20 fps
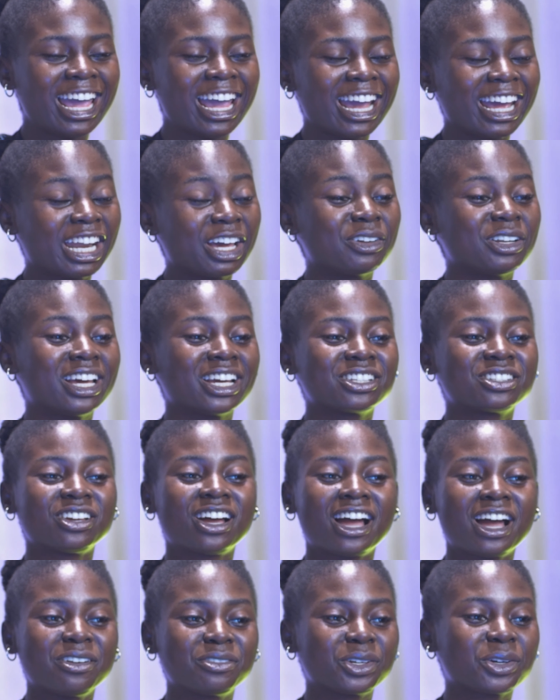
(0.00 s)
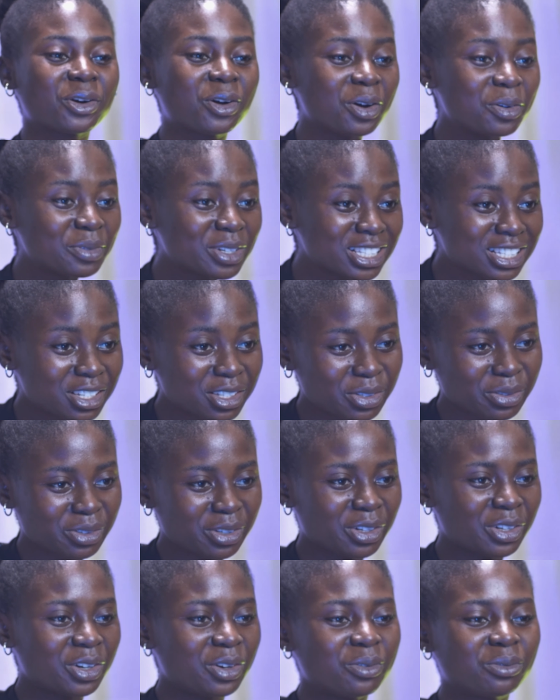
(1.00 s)
and I'd like to have your comments as
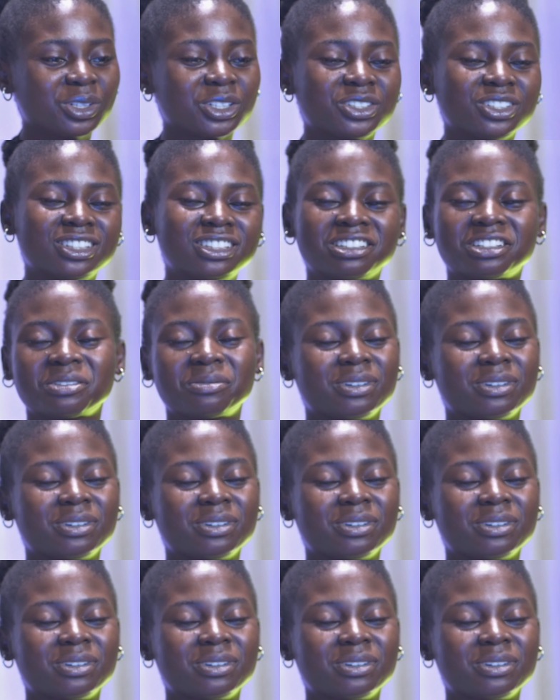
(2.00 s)
well on what you think